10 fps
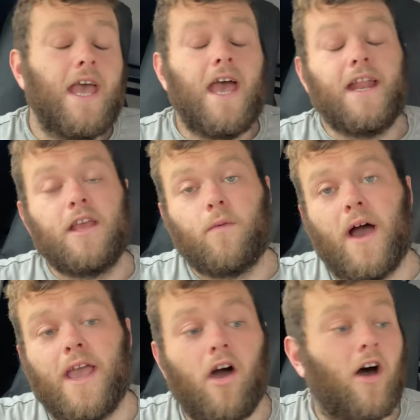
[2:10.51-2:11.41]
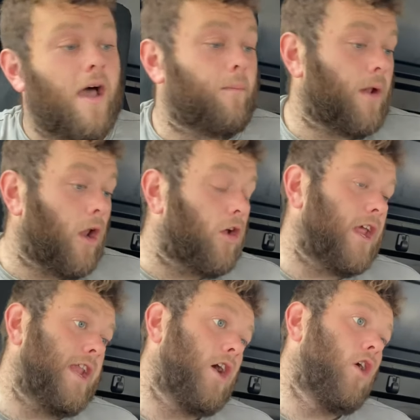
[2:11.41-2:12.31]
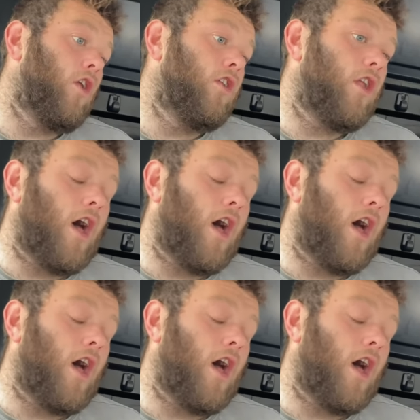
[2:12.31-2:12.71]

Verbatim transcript: Anyway, I am plodding on.